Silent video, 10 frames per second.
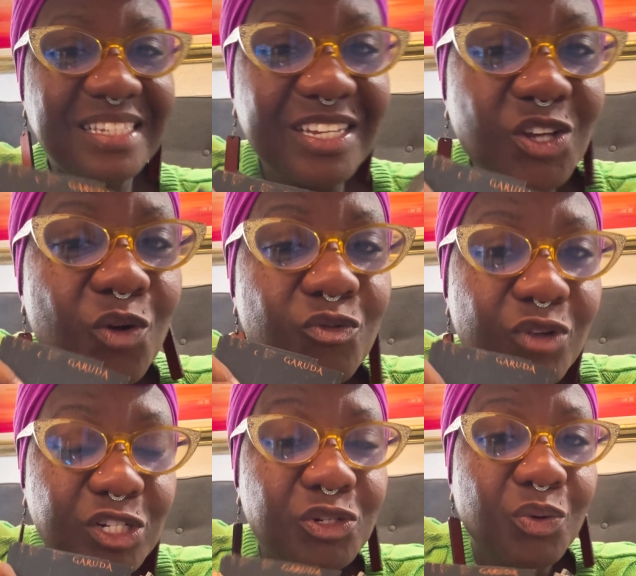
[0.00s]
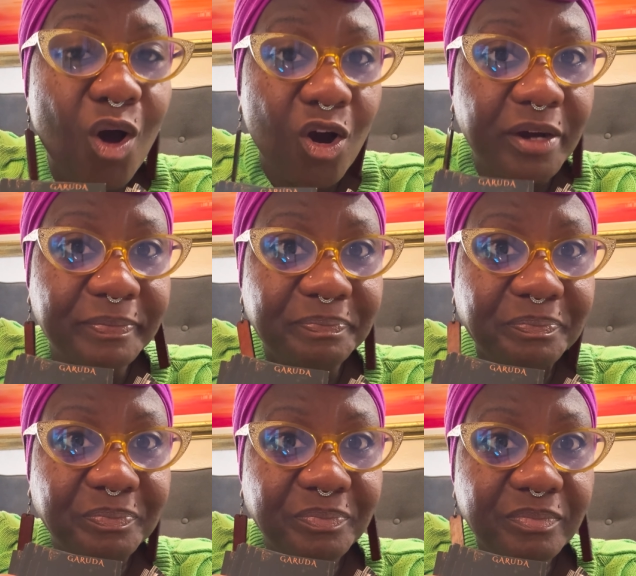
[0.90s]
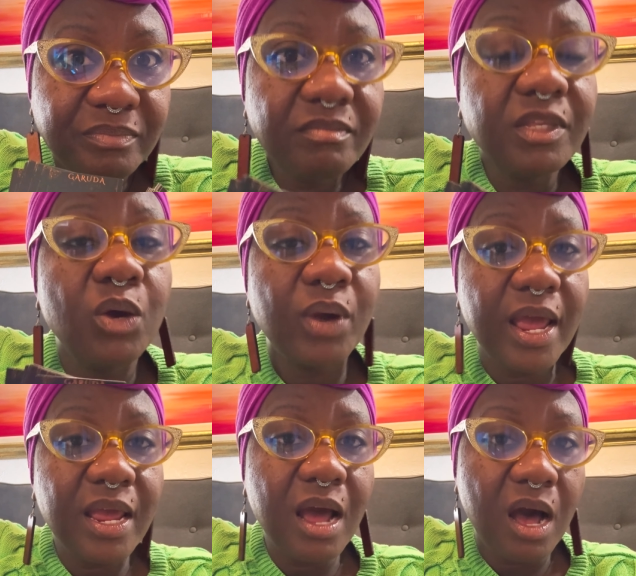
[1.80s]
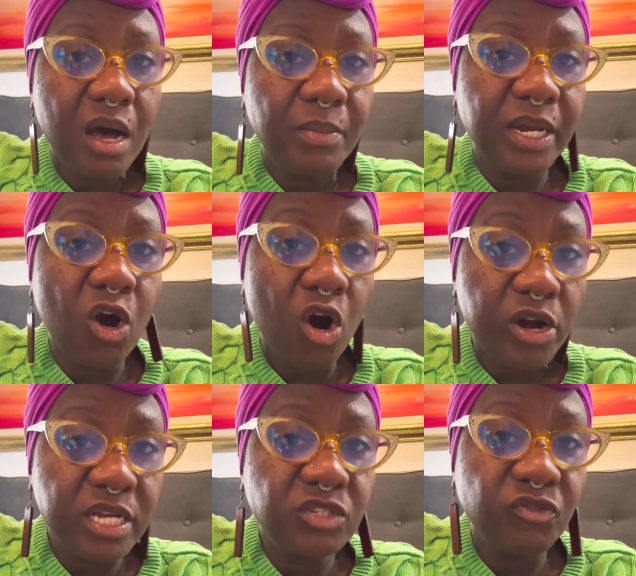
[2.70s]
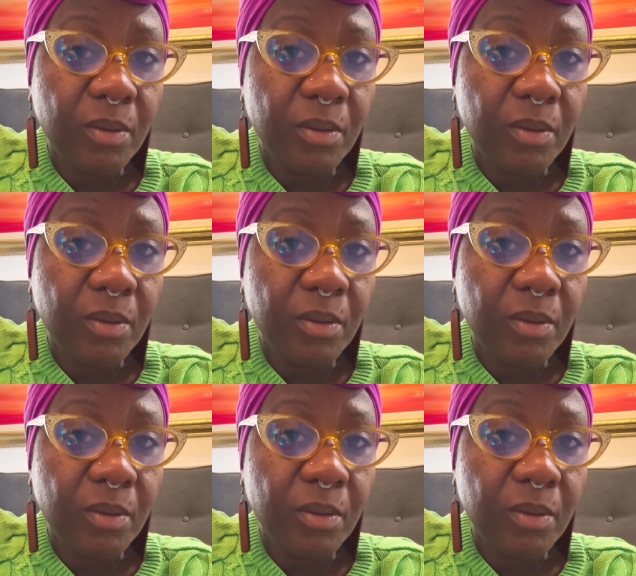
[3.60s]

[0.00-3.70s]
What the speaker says: is original art. Okay, an artist from